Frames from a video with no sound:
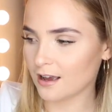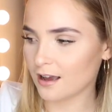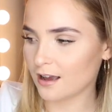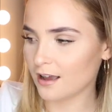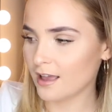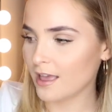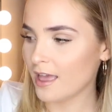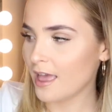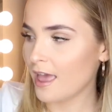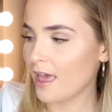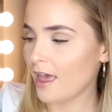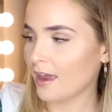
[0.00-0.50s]

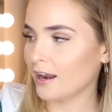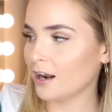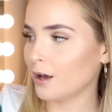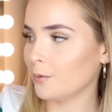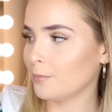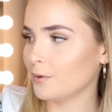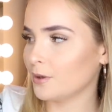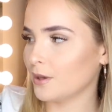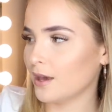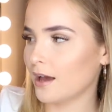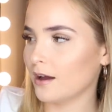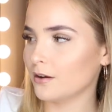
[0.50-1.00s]
and
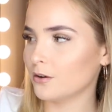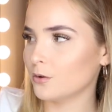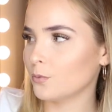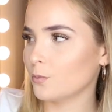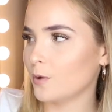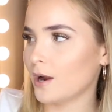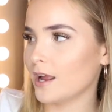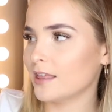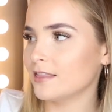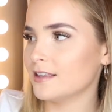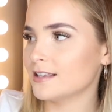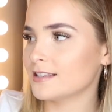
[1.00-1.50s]
I'll be able
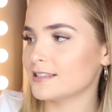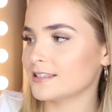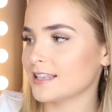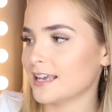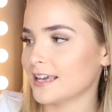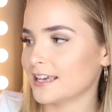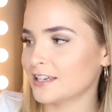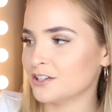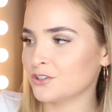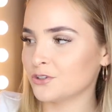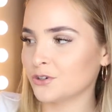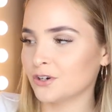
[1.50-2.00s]
to wear this
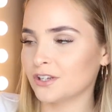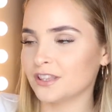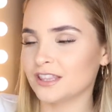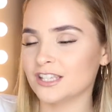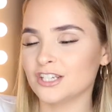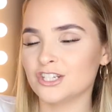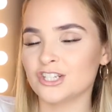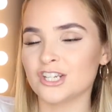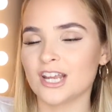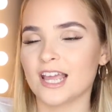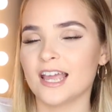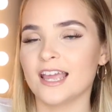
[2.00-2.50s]
like during
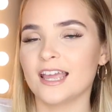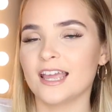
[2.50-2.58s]
the